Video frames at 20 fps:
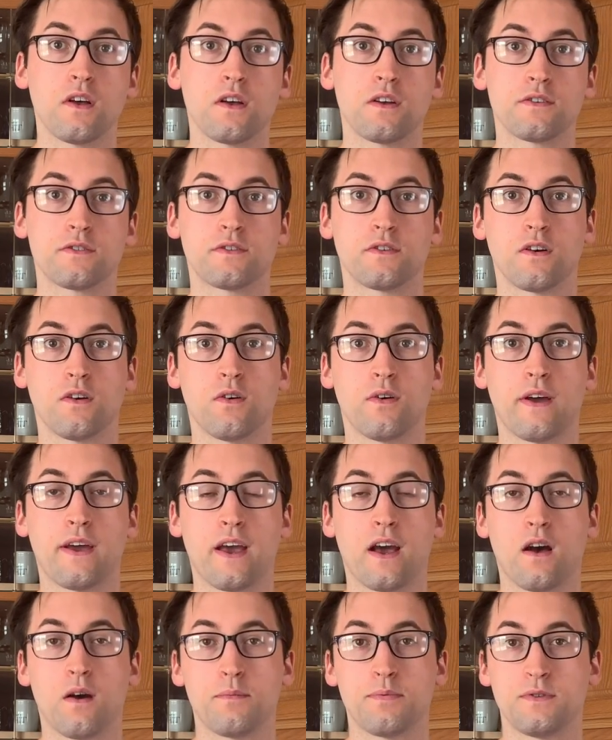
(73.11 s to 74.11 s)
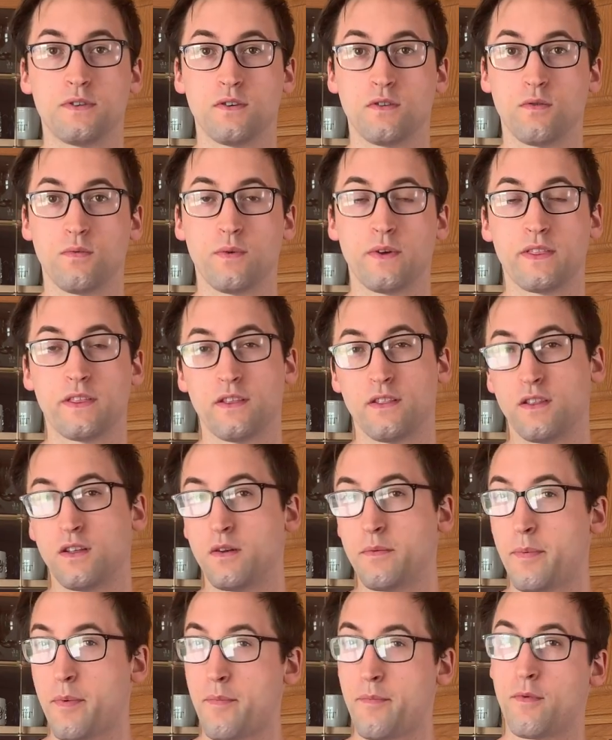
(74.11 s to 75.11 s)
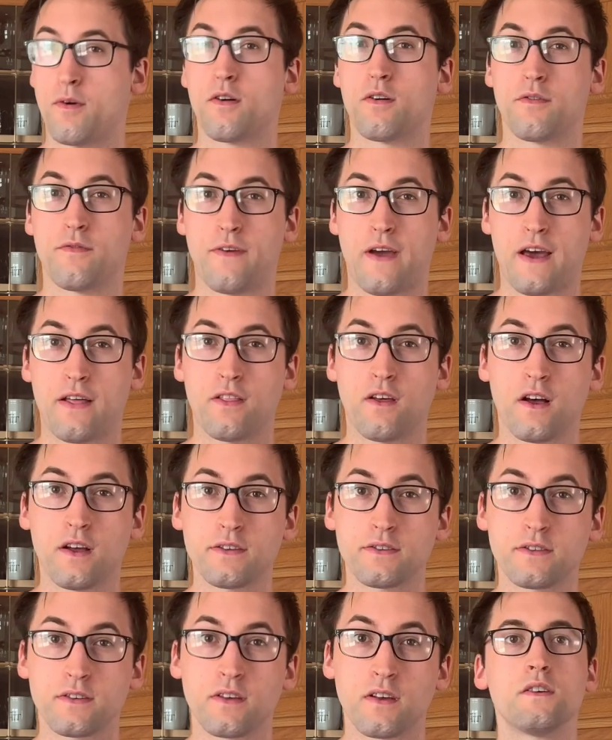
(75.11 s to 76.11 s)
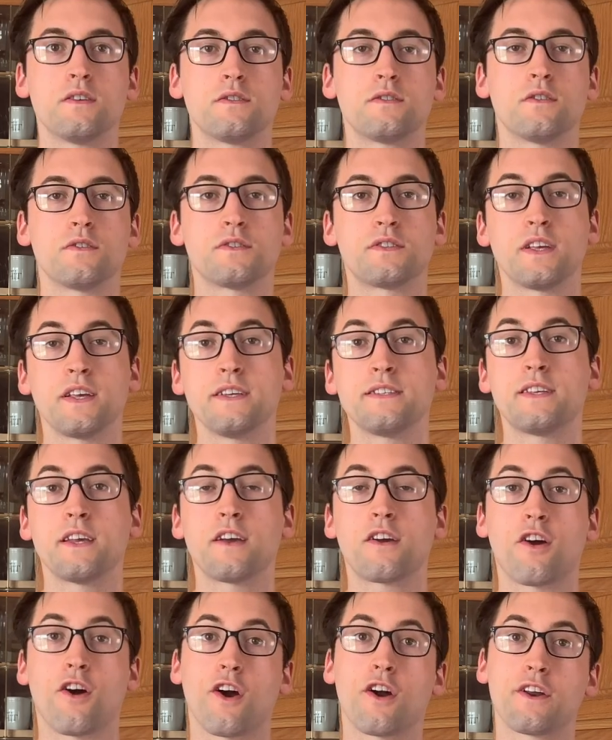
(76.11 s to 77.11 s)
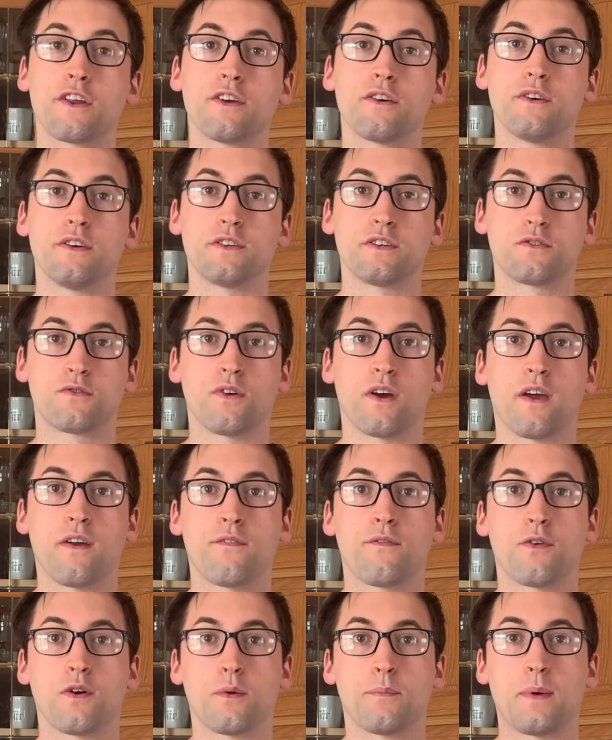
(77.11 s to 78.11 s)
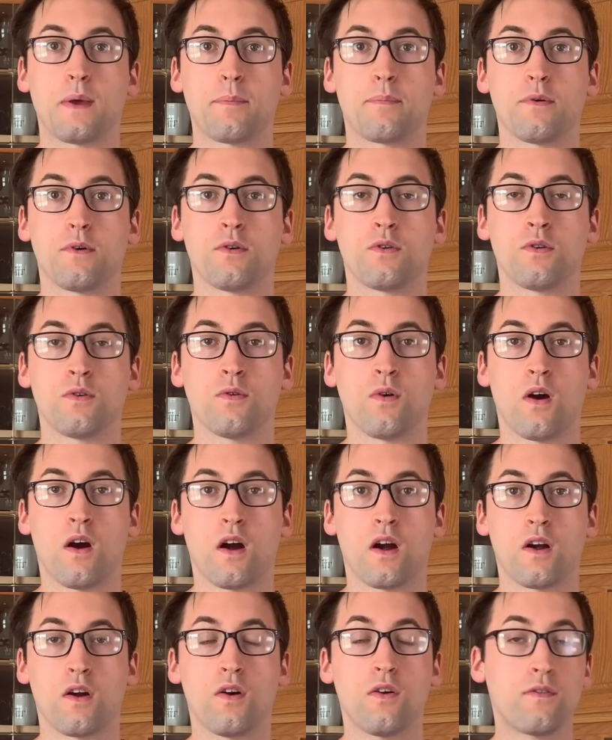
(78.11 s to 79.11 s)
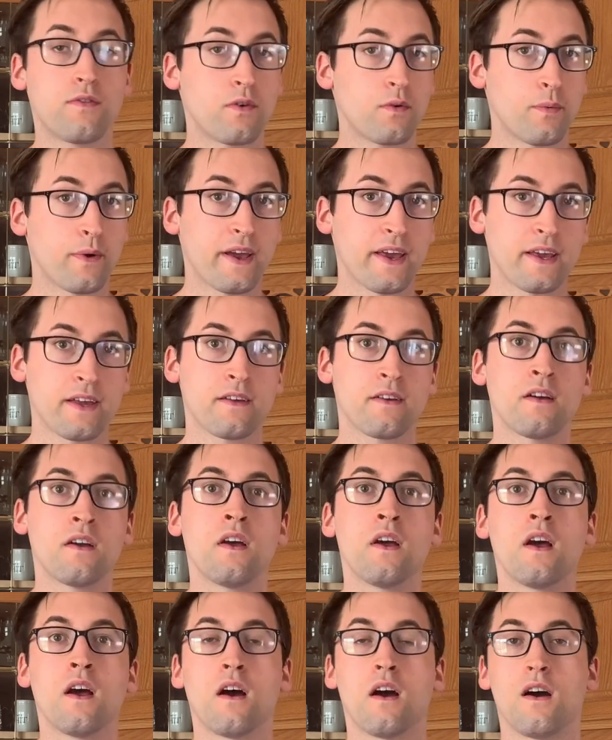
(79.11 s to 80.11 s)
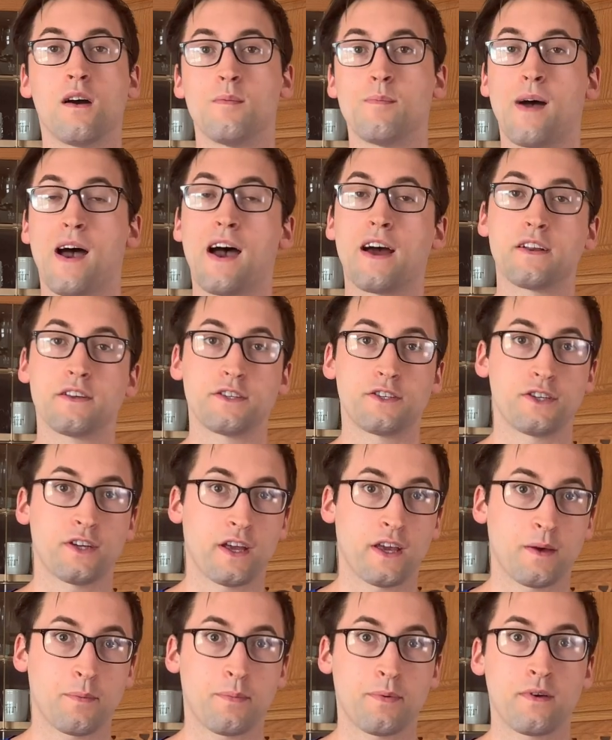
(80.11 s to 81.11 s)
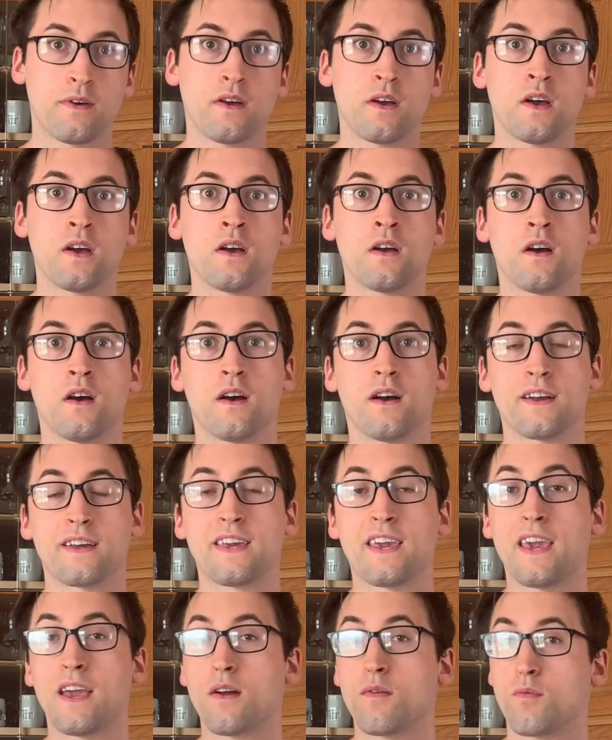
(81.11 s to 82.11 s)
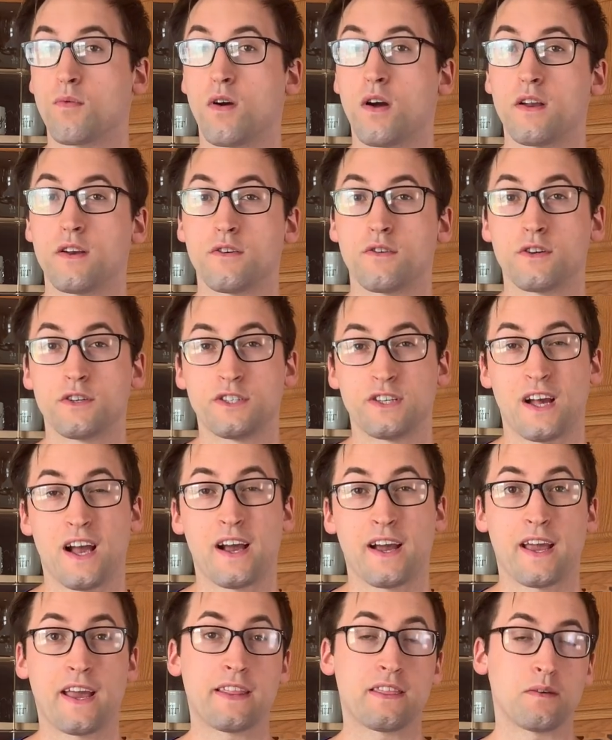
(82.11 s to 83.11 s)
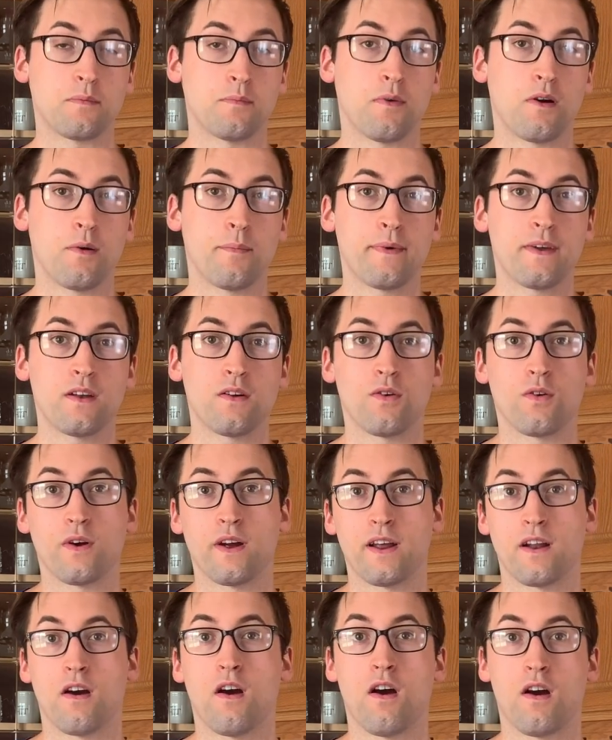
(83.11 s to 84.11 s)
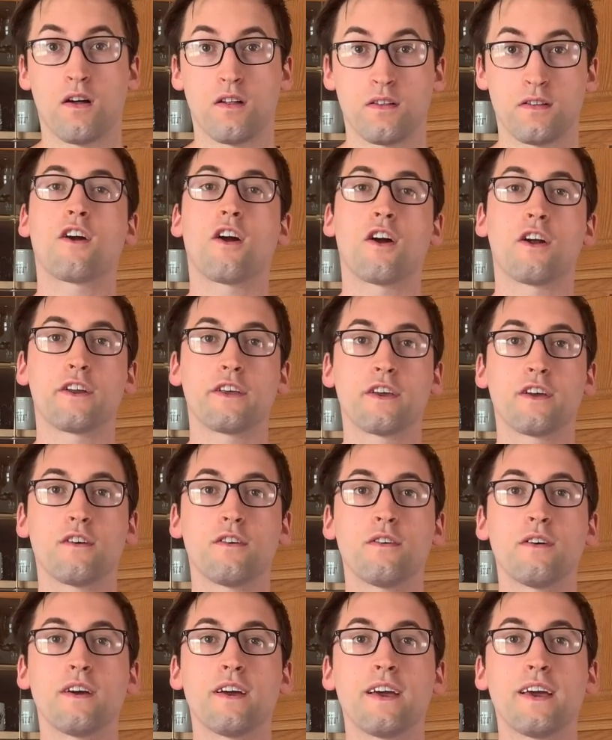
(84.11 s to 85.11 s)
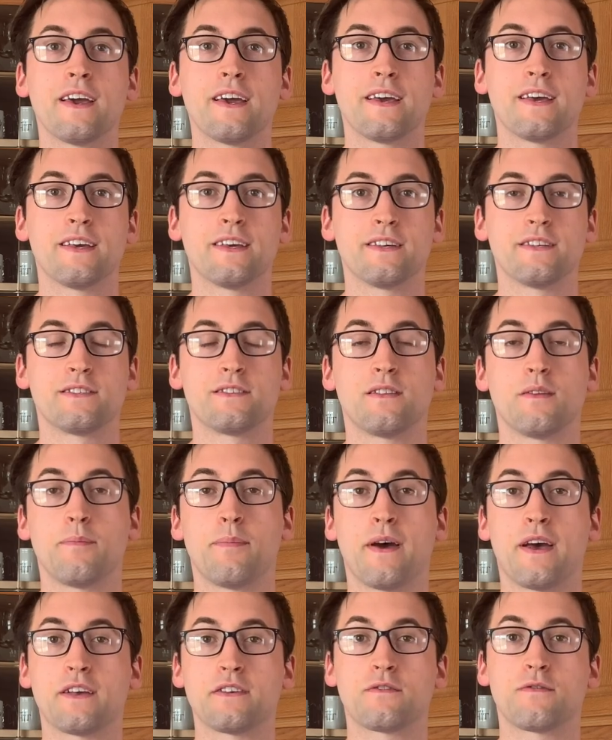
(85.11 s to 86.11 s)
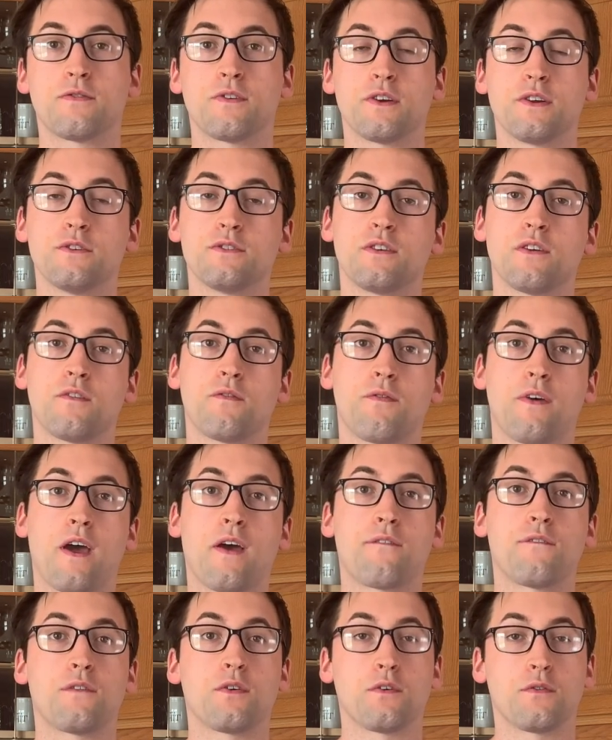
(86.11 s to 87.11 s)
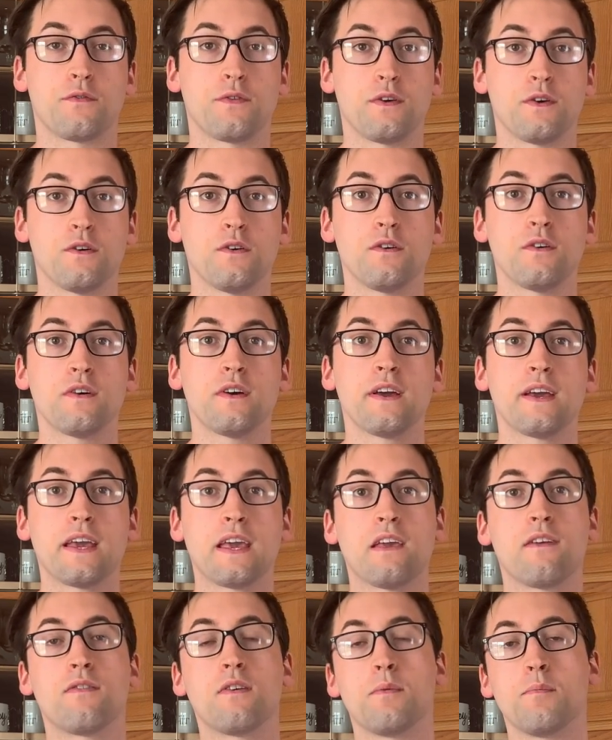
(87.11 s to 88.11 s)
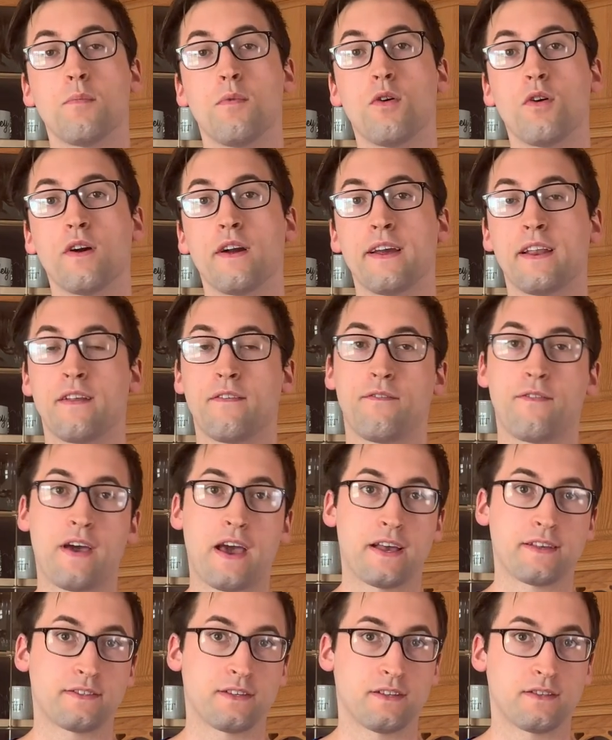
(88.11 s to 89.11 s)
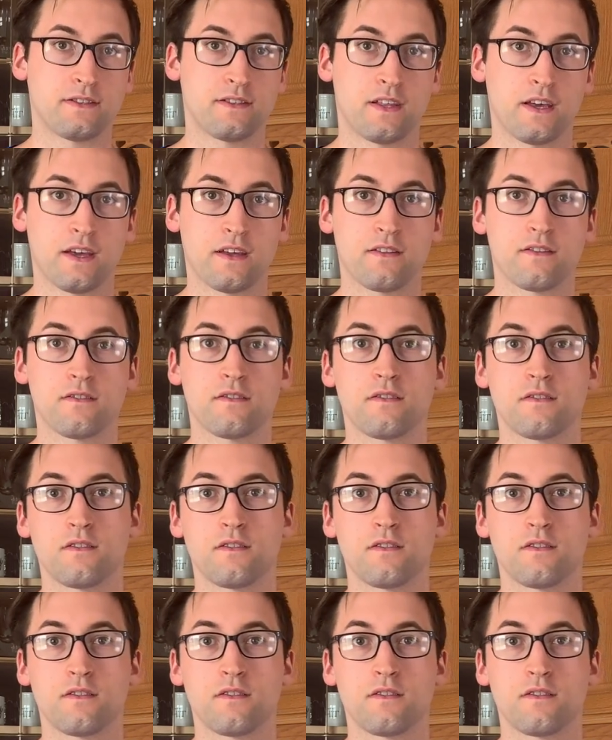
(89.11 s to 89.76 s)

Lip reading: So it helps you with a little bit more fat loss. So steady state cardio is great for people who are overweight, out of shape, can't run or jog at the moment or at all. Cardio is the best for using fat for fuel, even more in a fasted state.